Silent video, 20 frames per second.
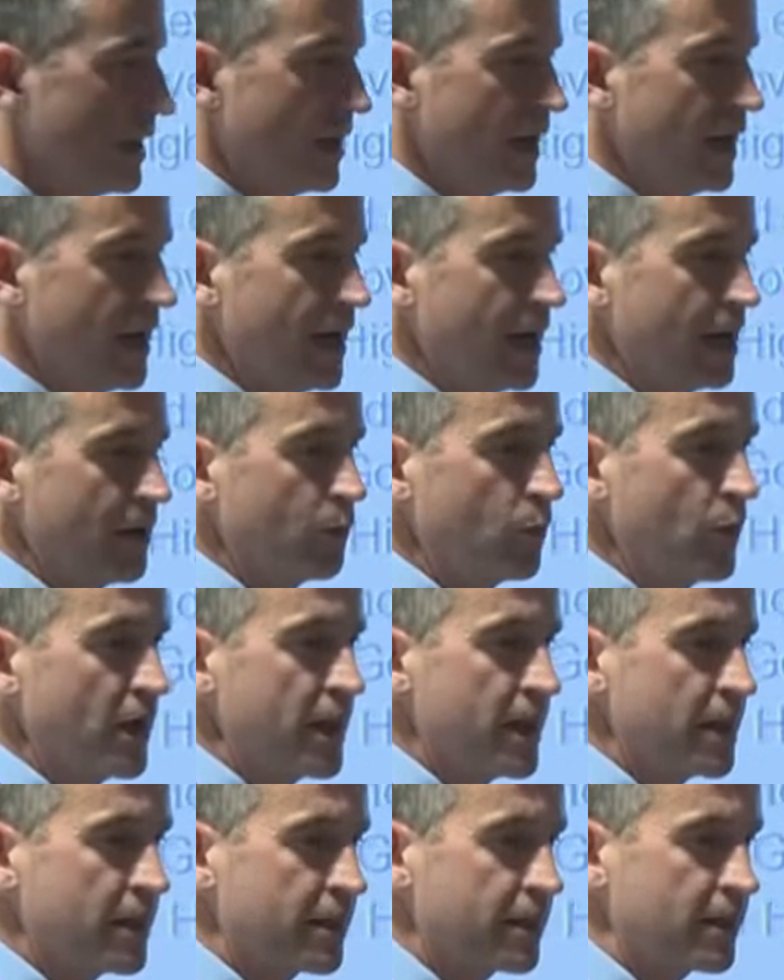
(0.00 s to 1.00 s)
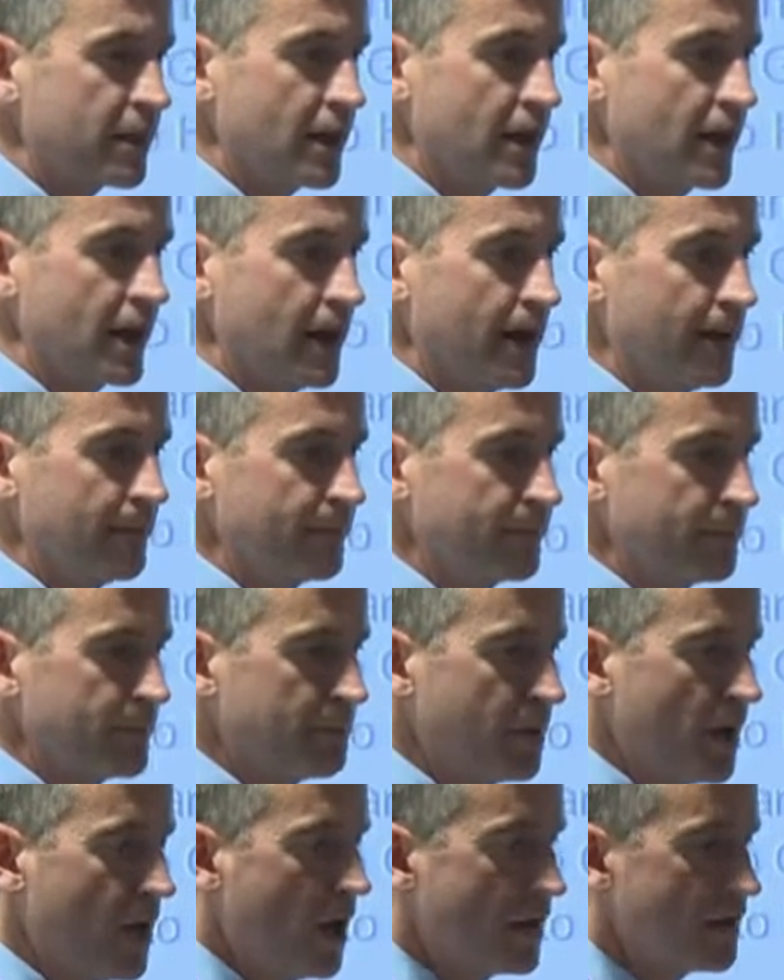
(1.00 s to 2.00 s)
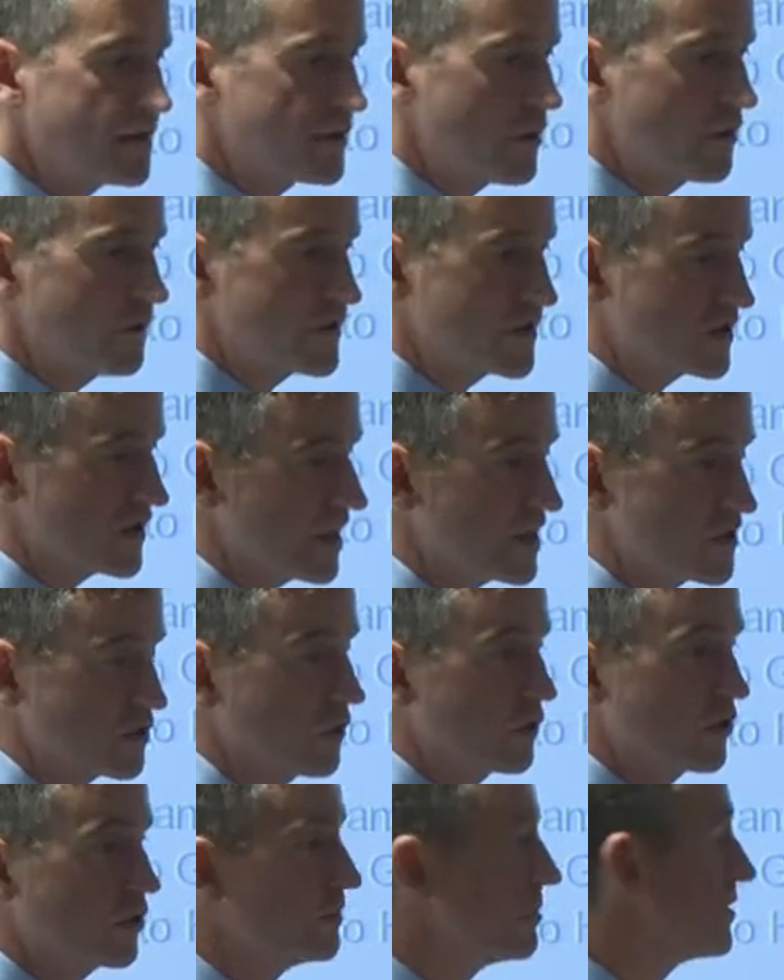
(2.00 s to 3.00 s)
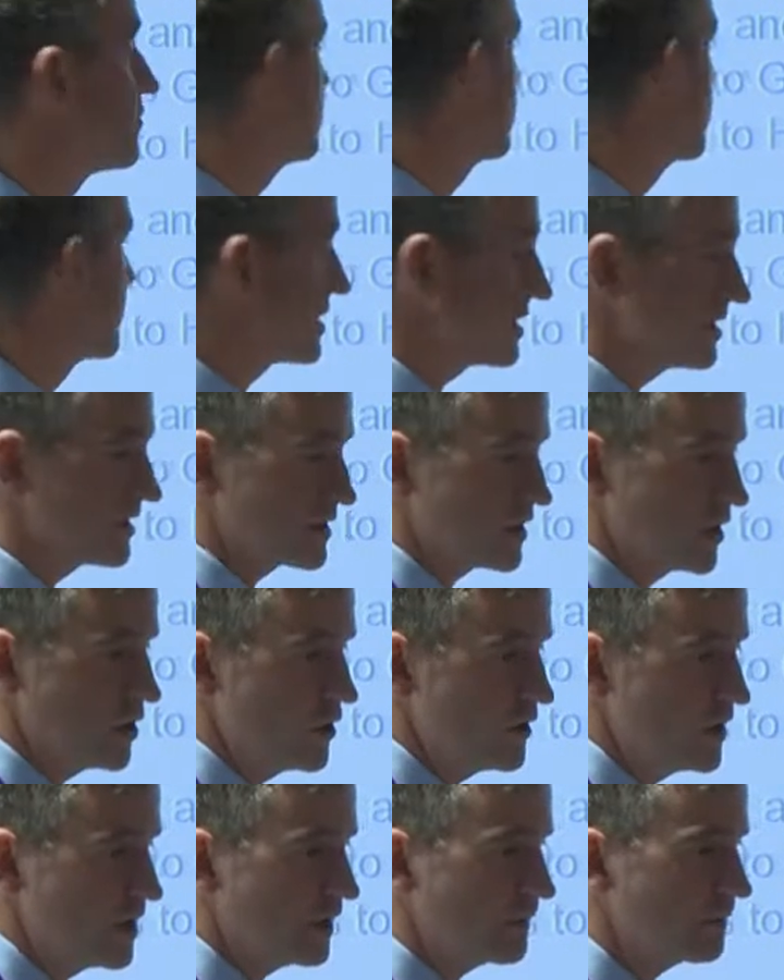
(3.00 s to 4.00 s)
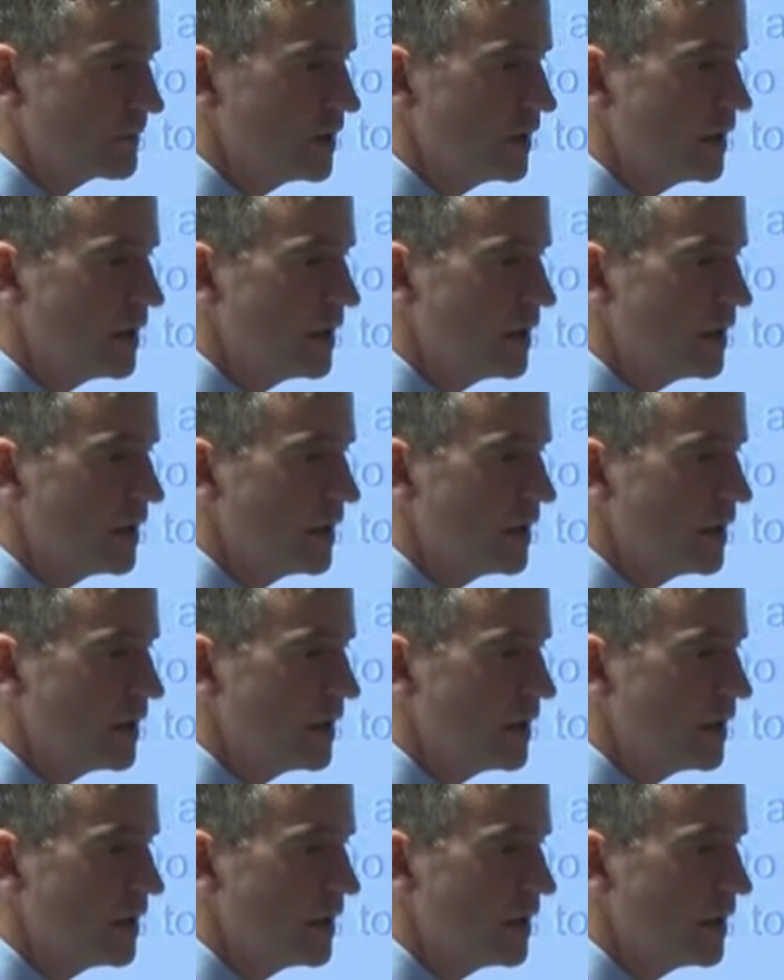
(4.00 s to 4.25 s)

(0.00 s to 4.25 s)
uh, with um, partners overseas or it could be through distance learning.